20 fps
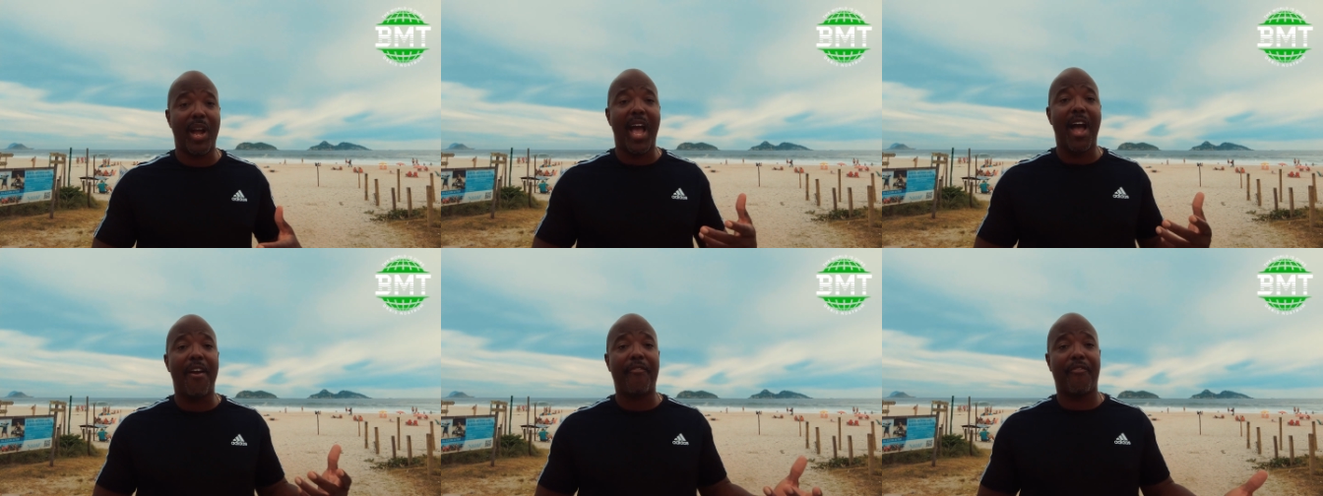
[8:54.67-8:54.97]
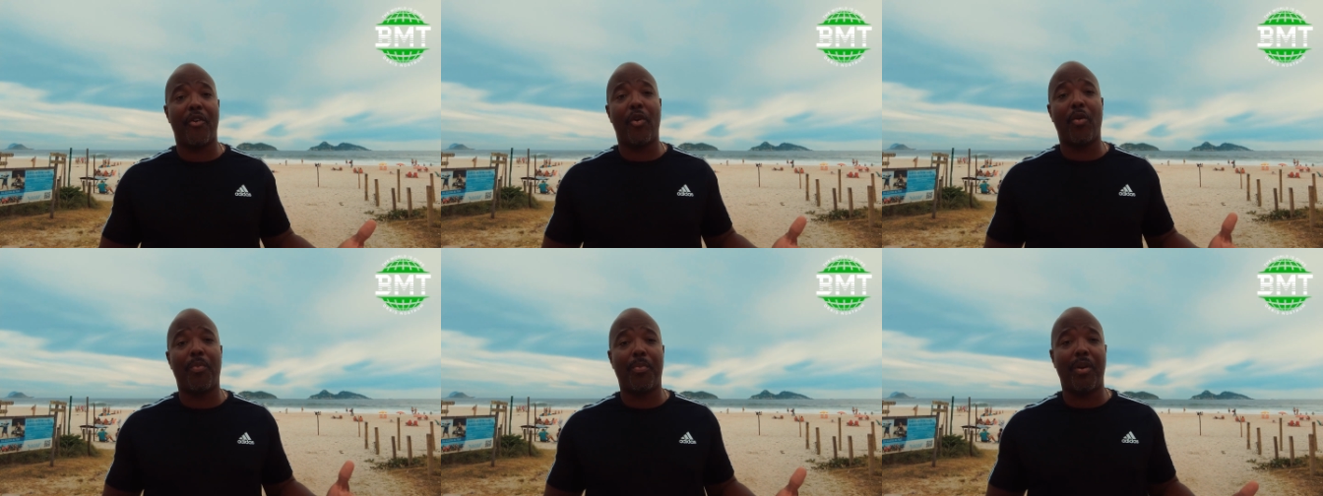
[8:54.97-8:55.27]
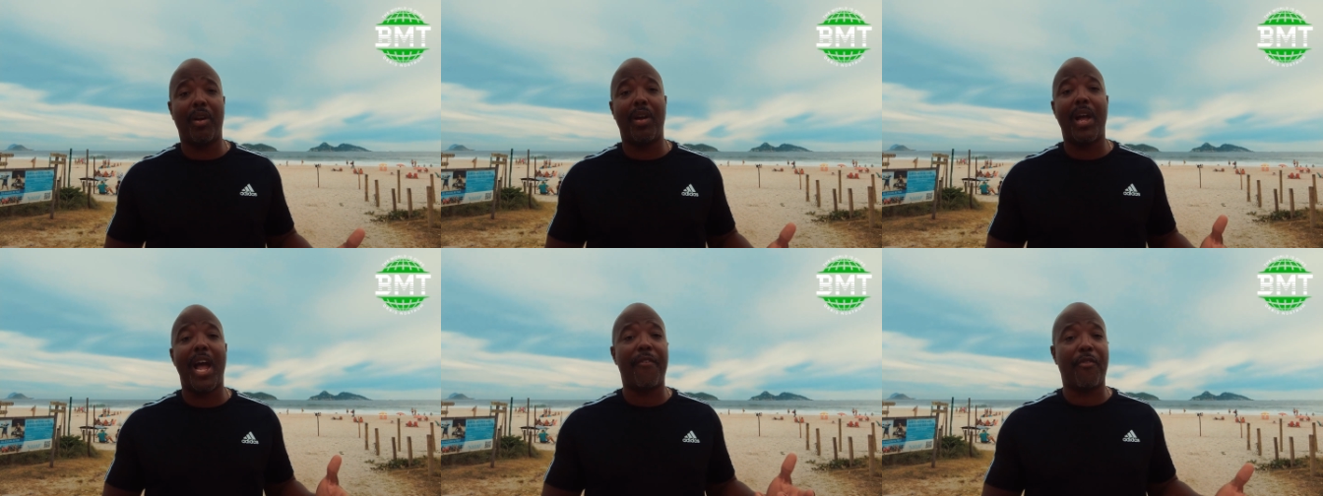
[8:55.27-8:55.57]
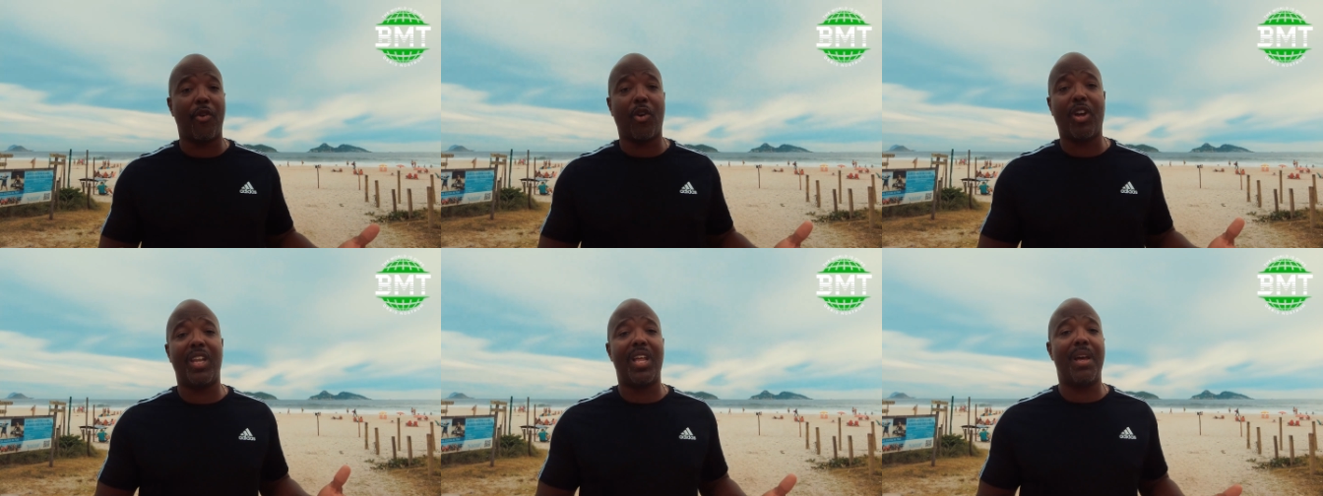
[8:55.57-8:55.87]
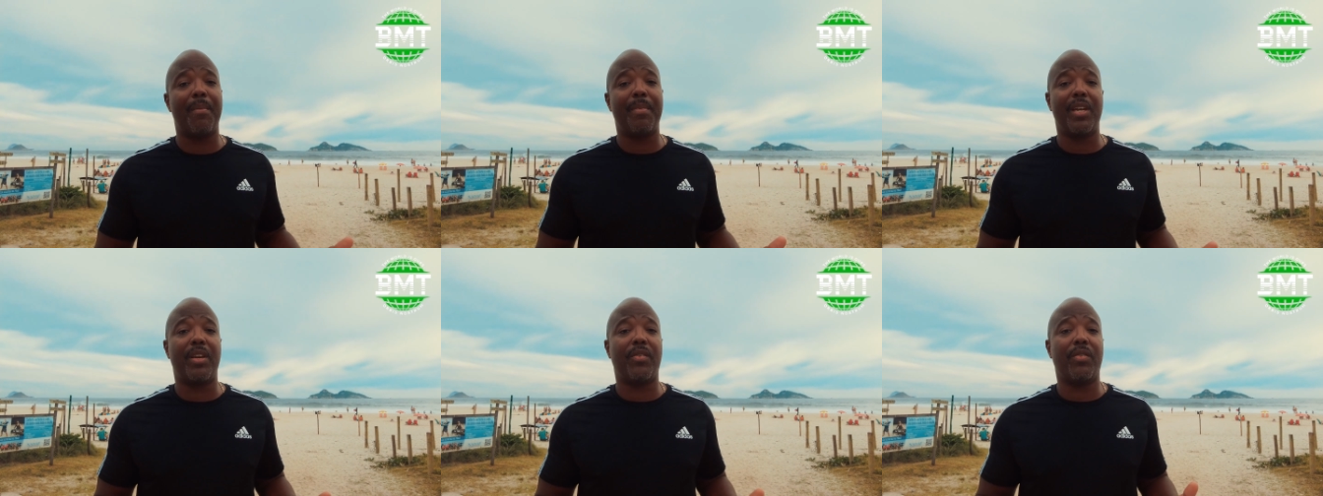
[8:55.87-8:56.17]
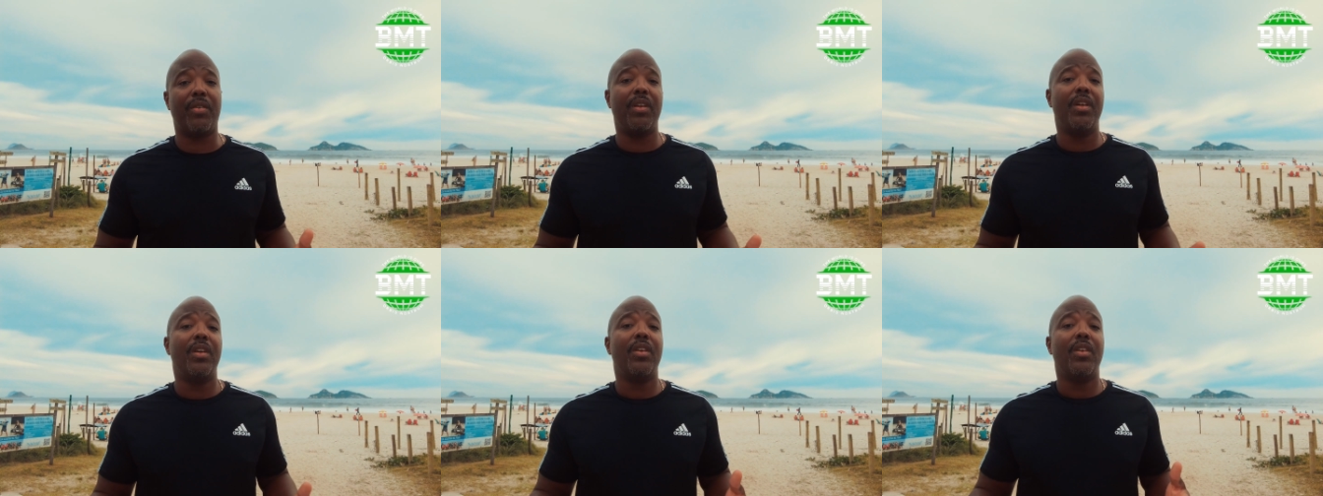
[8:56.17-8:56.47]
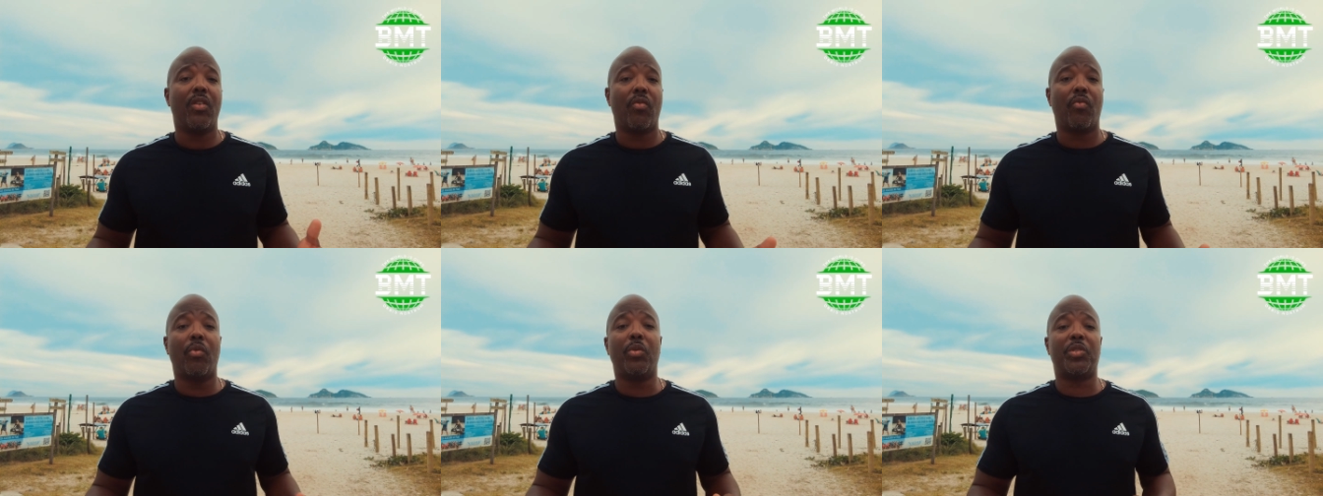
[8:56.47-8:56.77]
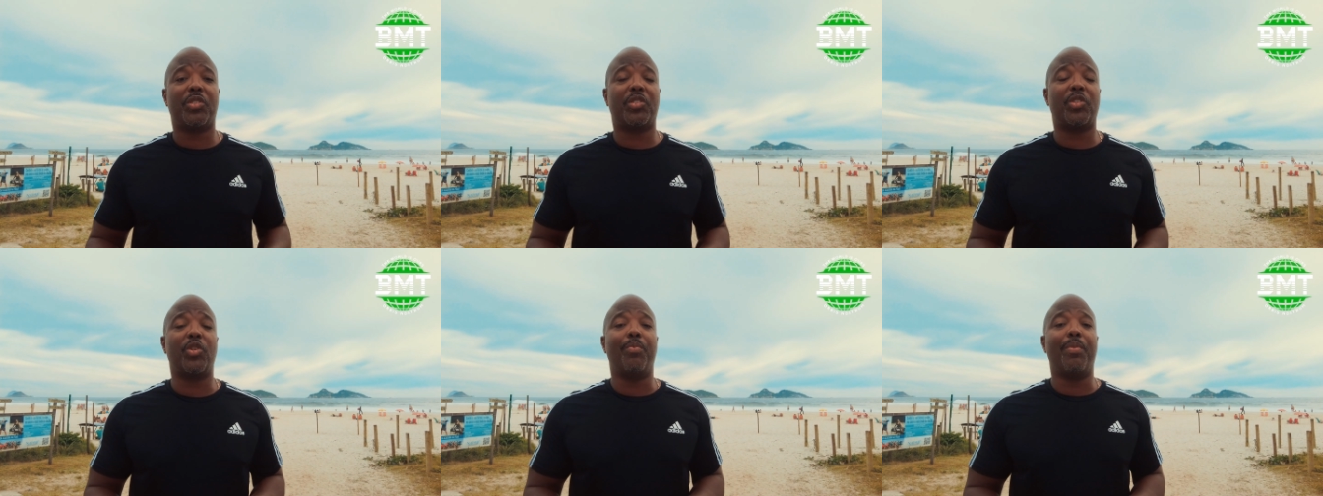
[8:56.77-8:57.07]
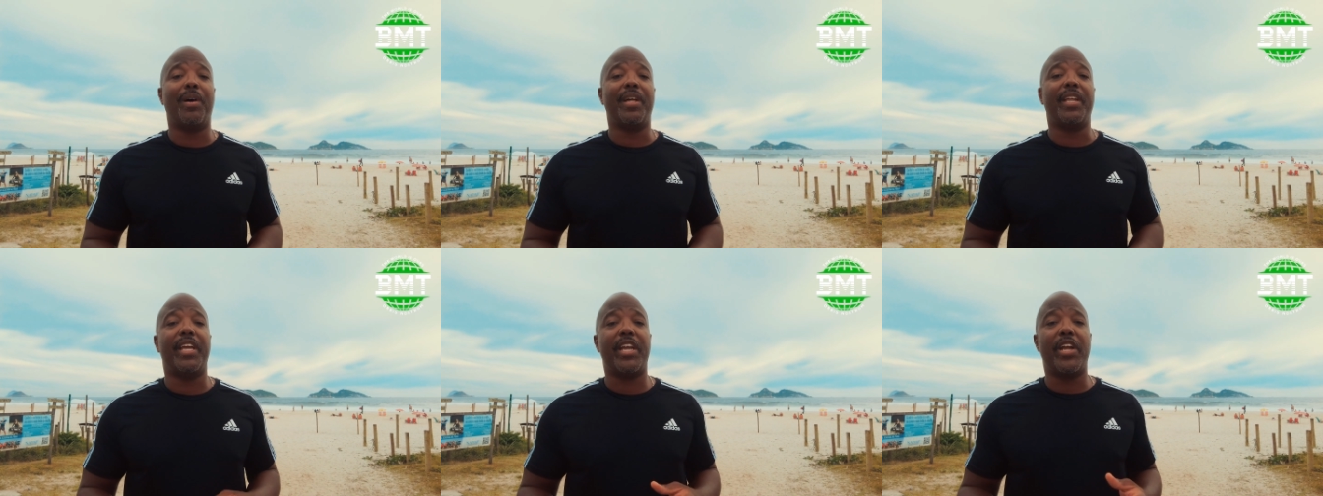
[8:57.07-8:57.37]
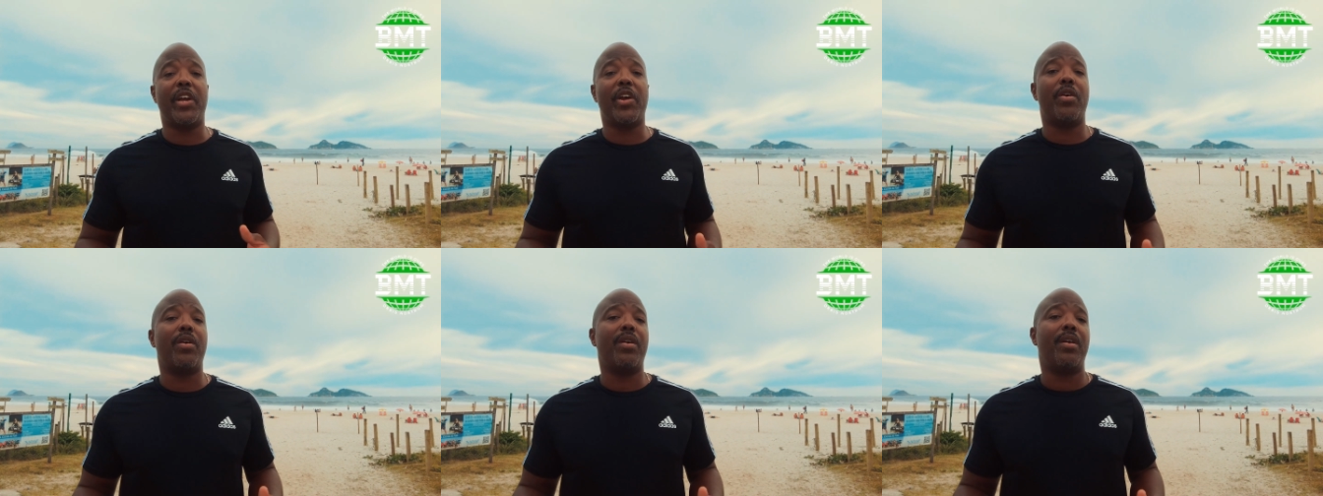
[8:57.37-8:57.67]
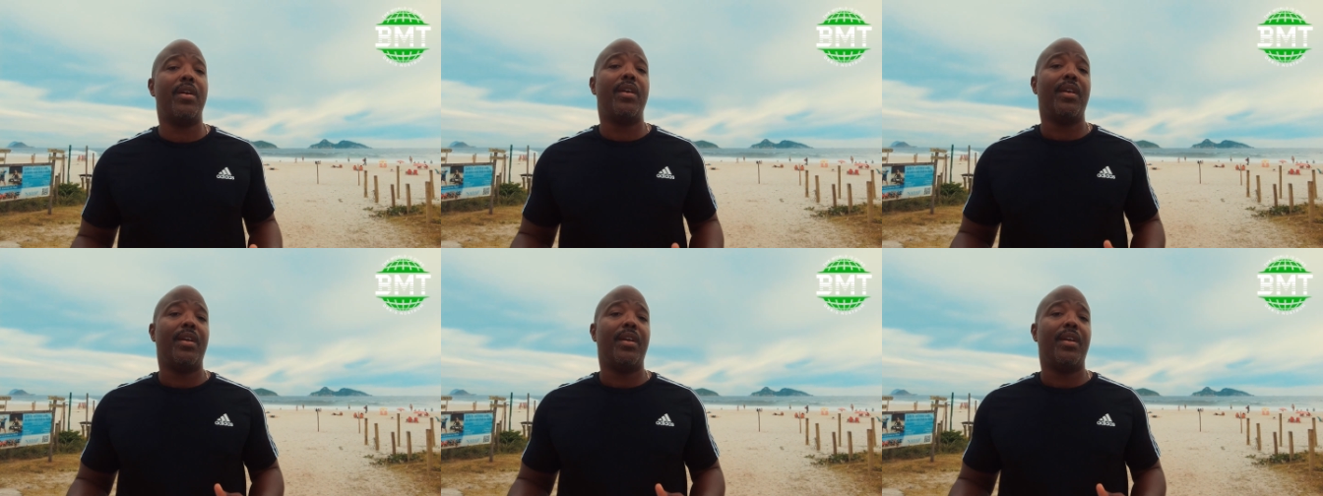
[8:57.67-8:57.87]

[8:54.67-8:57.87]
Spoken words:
Afro-Colombian roots too, but here,